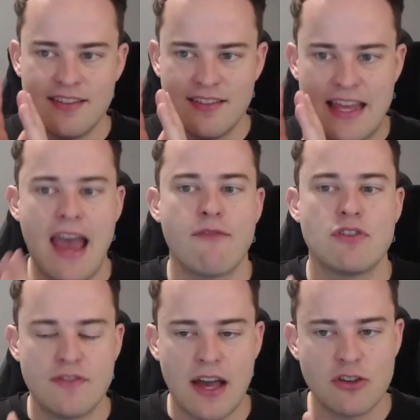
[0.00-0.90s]
the
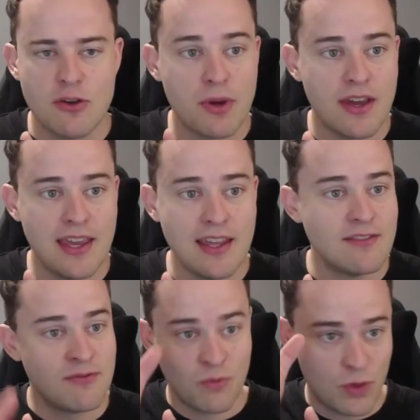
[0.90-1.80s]
average value per
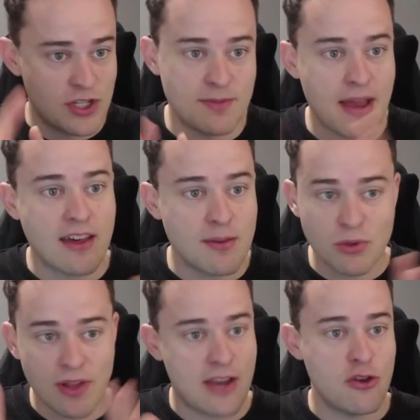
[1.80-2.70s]
hit, which is
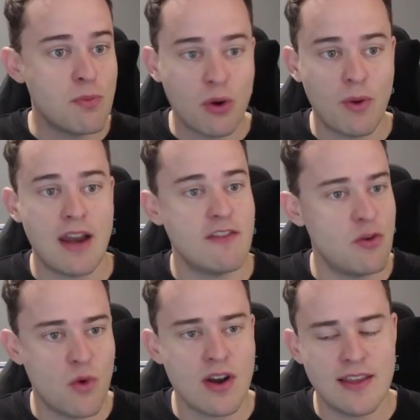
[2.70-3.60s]
malleable, and you put whatever
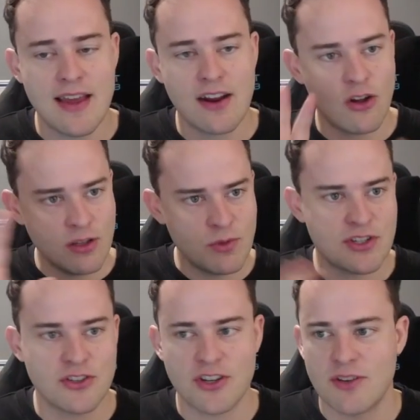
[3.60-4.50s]
you want in that column,
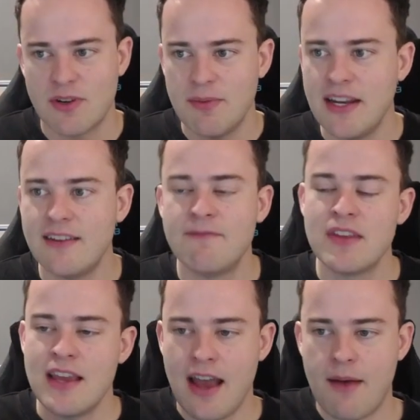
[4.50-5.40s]
which I'll show you in a minute,
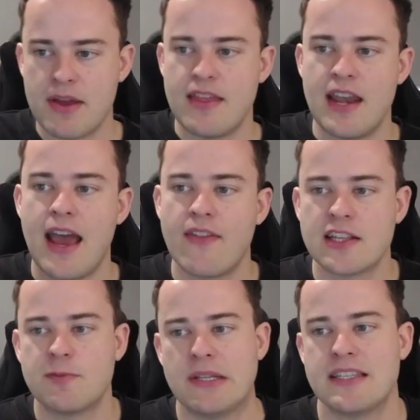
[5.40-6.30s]
and then how
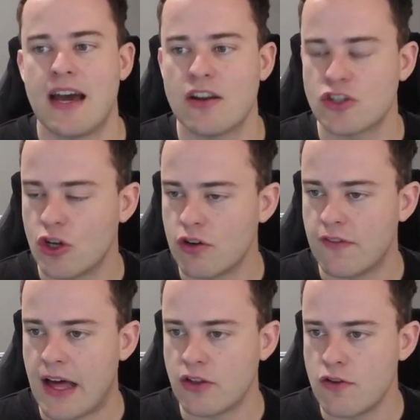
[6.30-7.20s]
that spits out a total
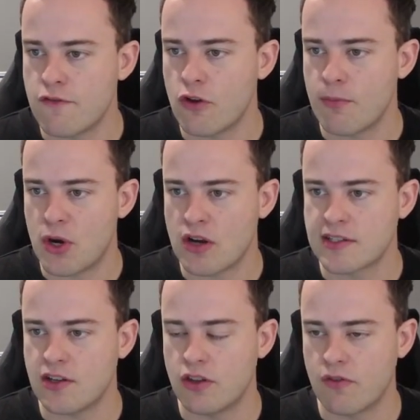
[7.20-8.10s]
value for the
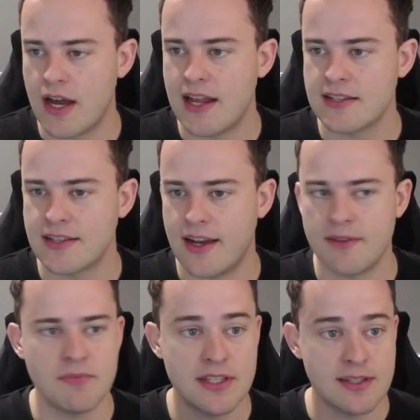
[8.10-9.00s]
box on the right-hand side.
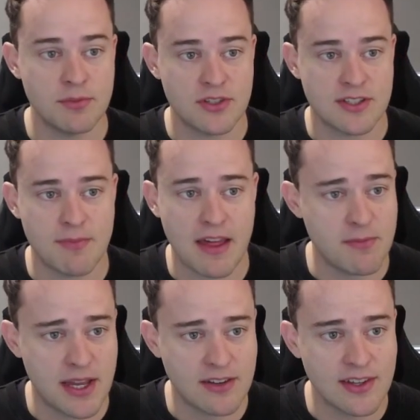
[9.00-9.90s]
It's simply just a
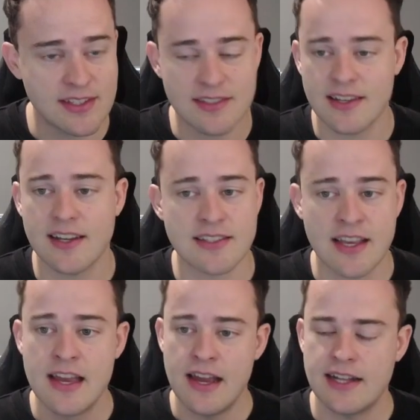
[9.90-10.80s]
mathematical exercise.
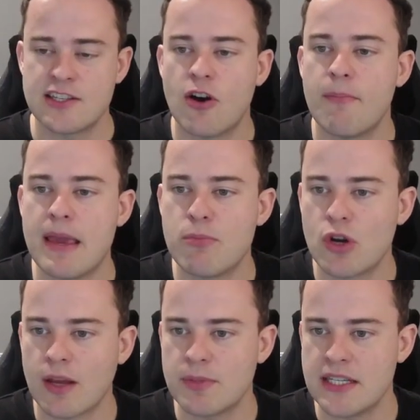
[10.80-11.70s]
It's not me
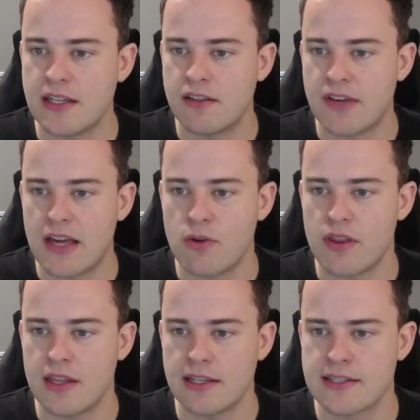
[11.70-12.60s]
putting a particular value on
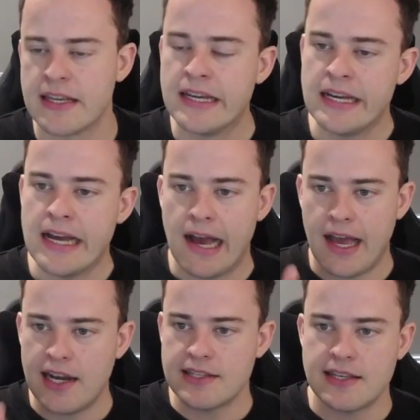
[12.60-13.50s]
things.
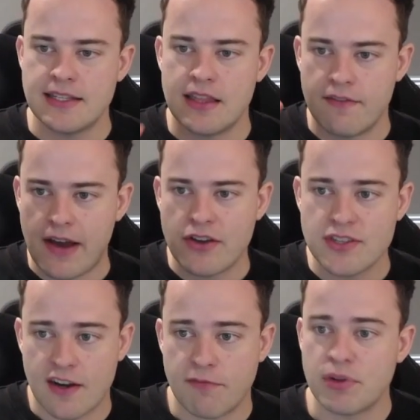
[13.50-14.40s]
And as I said, the values
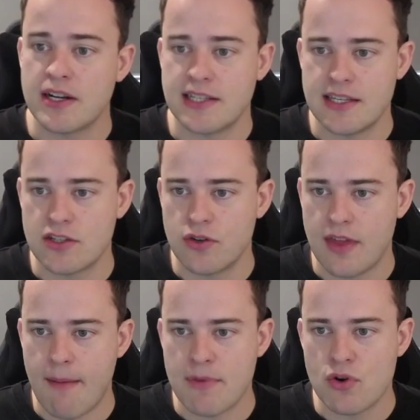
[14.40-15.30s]
that I've plugged into
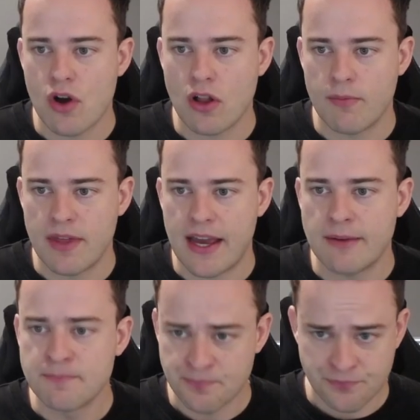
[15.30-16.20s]
that middle column
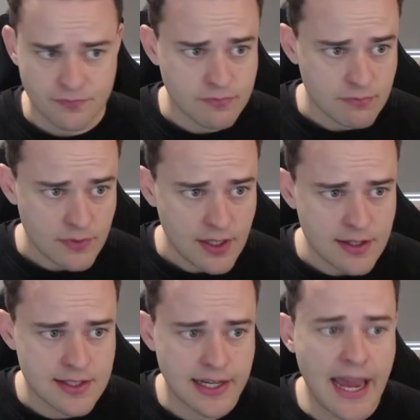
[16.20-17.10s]
there
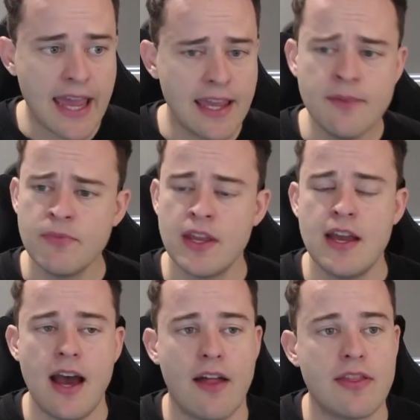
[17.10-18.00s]
today
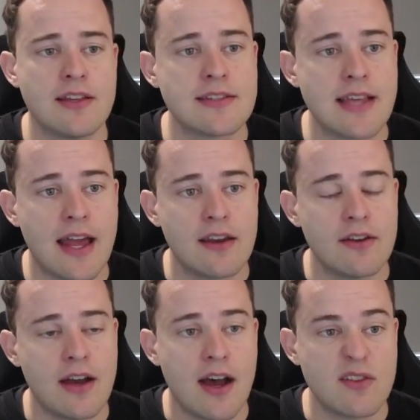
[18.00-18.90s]
are things that
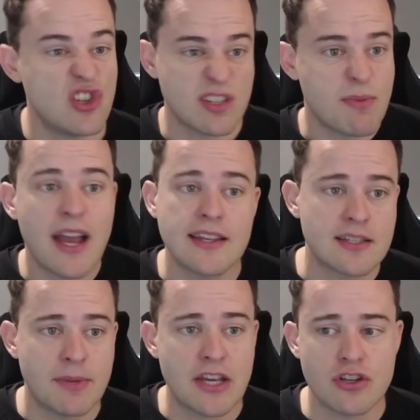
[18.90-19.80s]
are just my
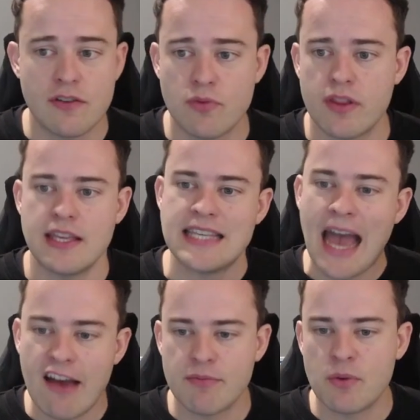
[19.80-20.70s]
estimation of what things
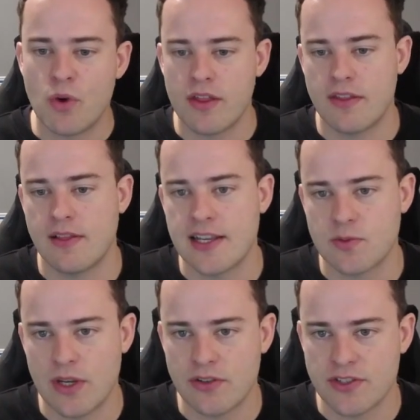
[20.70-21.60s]
have been worth in the last
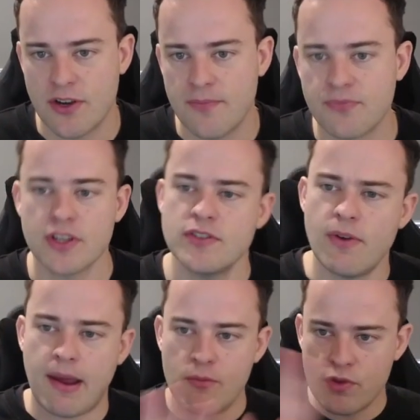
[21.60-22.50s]
week or so. So
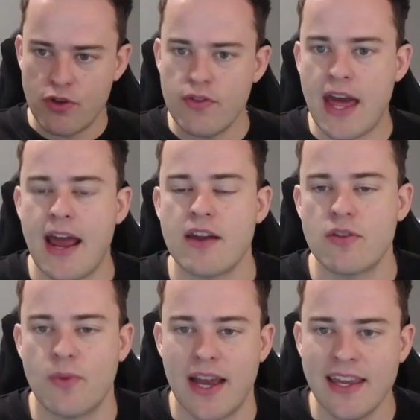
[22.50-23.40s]
anyway, with all that out of
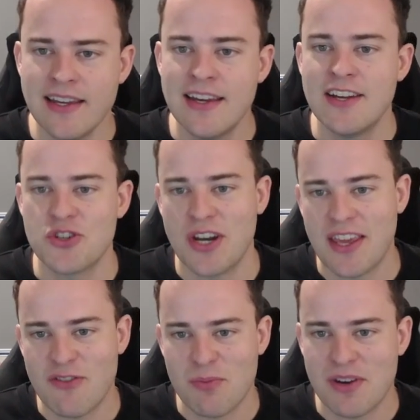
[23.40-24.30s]
the way, trying to
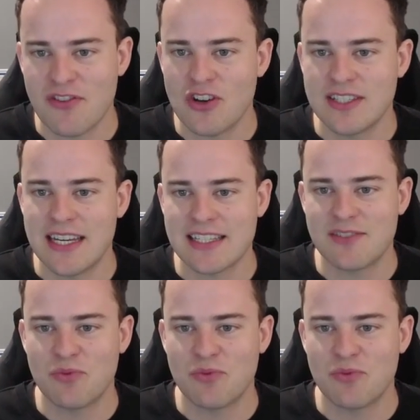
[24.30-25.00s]
give you a bit of context of